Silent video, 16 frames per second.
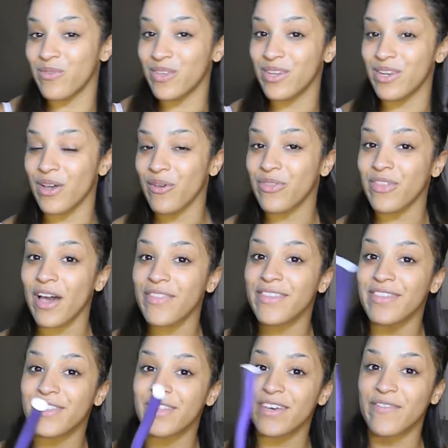you know, thought
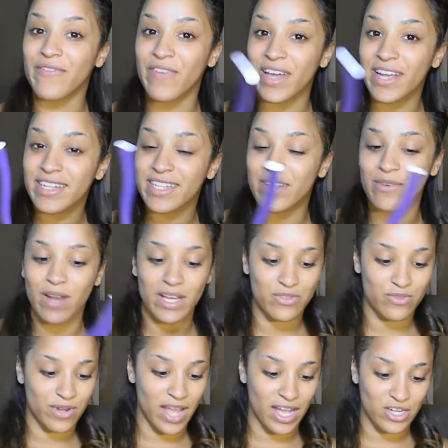that the Flexi
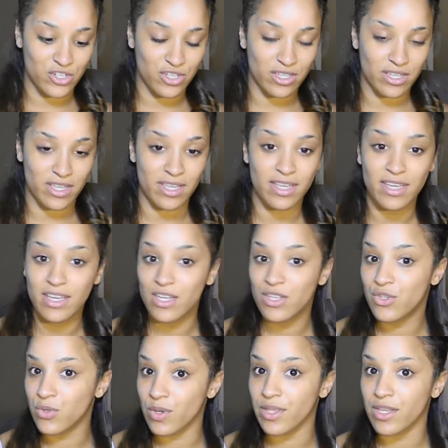rods were actually
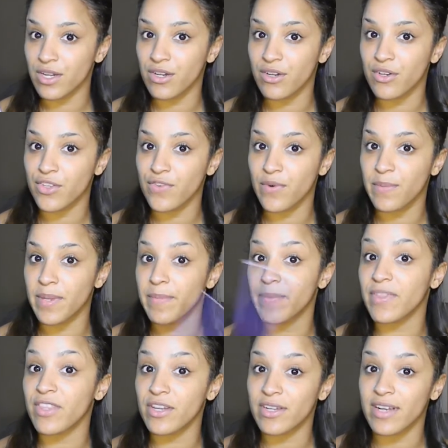doing the curls for me,
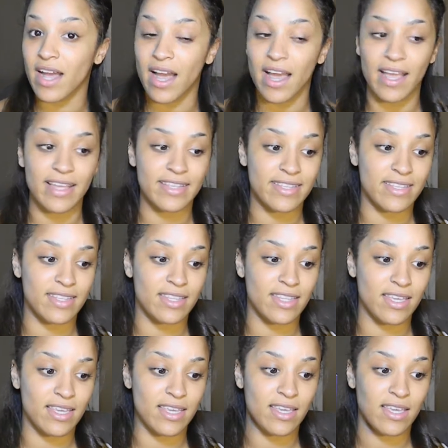but they're not. It's
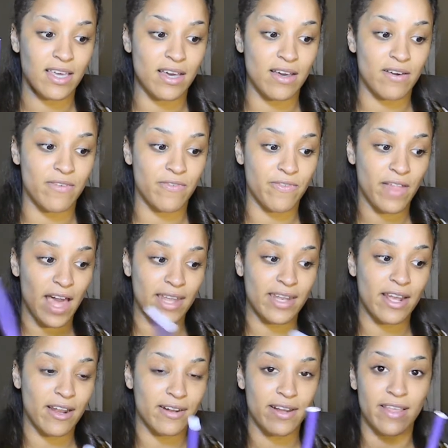the flat
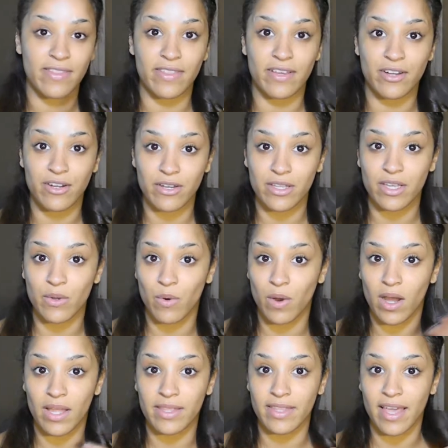iron and the curling
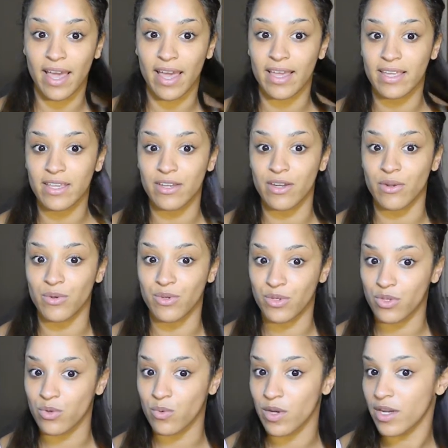wand that, you know,
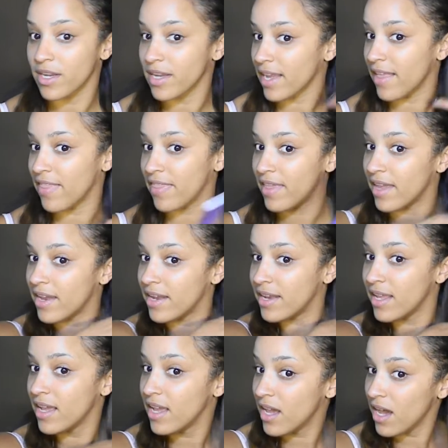do the work. And
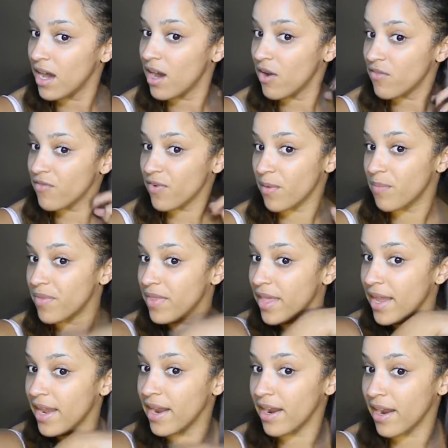then from
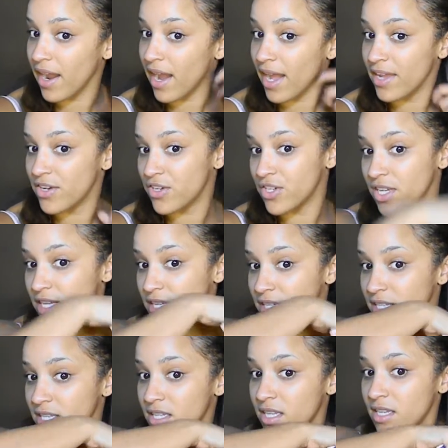there, I
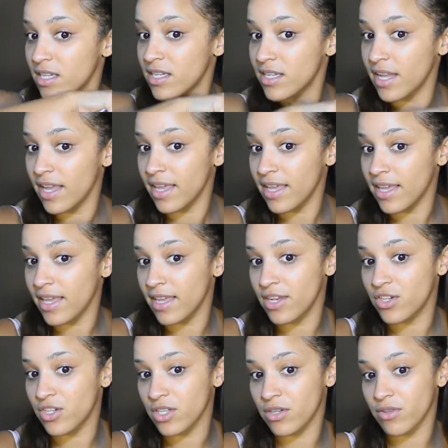just take
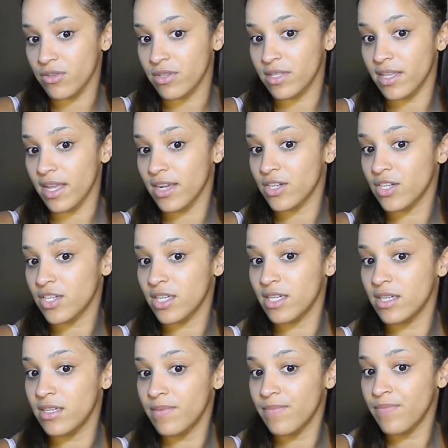each little
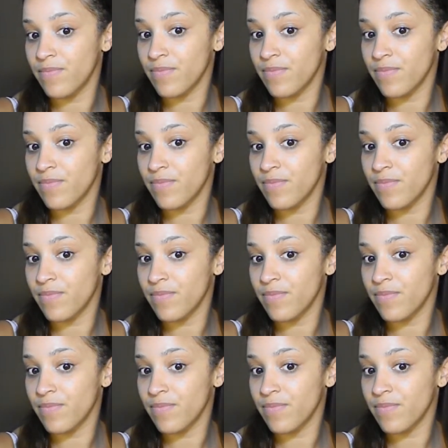section